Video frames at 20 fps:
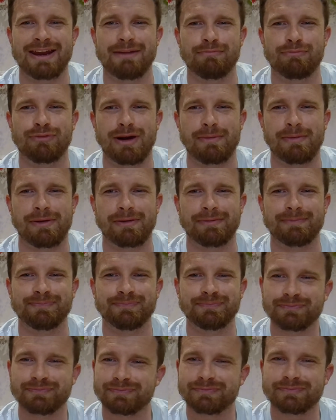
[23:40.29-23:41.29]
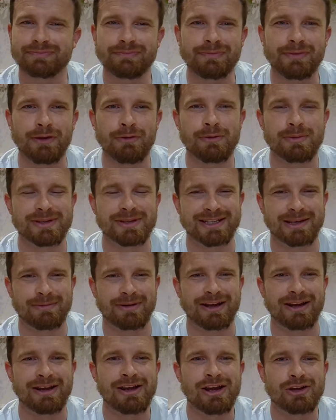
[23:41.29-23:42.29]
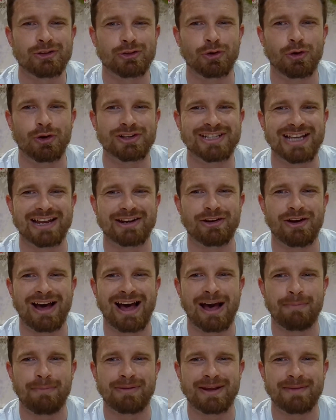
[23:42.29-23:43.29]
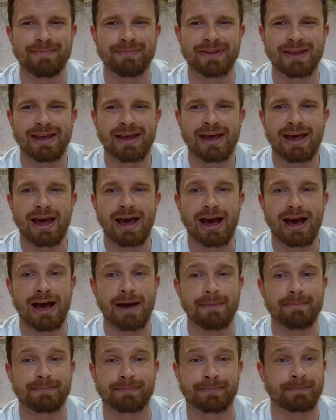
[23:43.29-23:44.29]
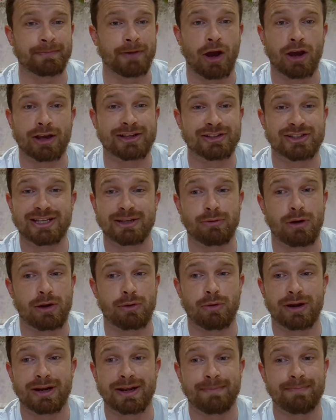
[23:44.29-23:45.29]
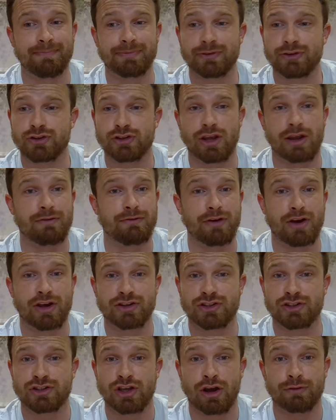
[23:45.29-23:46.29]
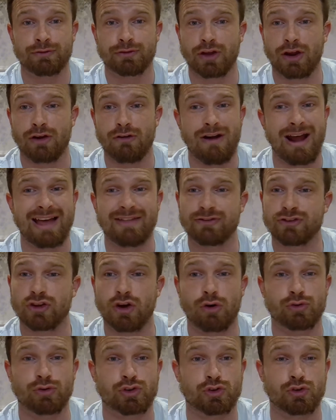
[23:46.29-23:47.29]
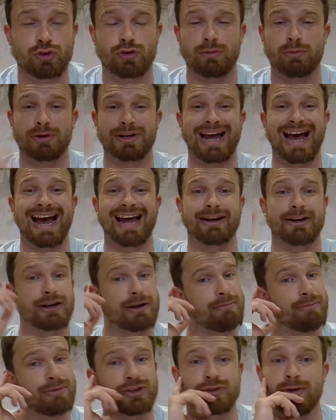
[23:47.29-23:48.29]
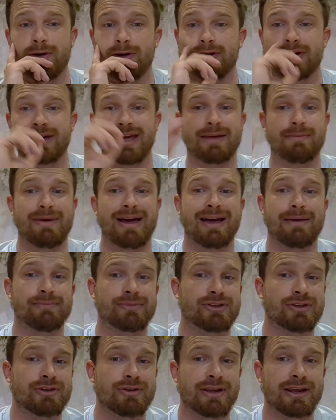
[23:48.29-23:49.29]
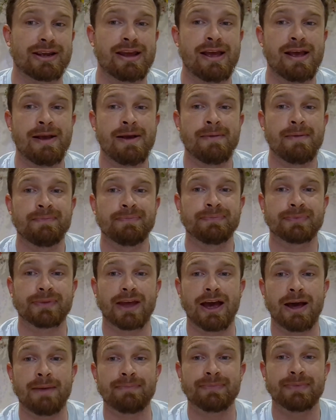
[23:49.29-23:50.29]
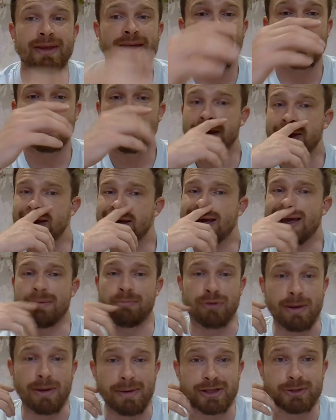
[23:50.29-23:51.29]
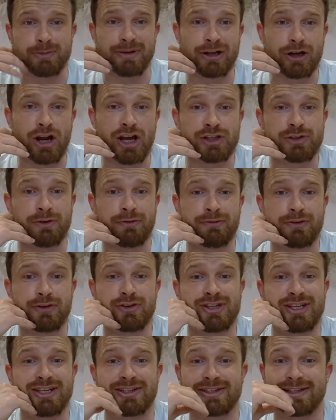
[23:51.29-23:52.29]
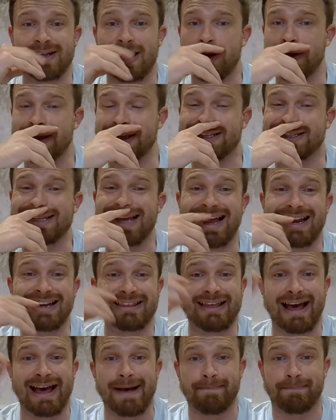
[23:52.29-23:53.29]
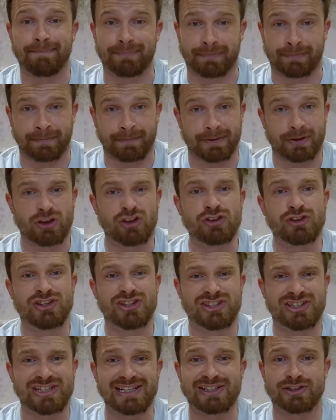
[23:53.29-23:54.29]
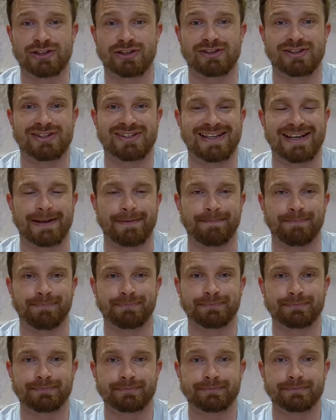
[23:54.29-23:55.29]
And then Mbeumo would be similar. Dorset not happening. I can see why I want him. So versatile, direct goal scorer, would add numbers to our game. Absolutely. Mbeumo has been classed for a few seasons now. Exactly that. Consistency.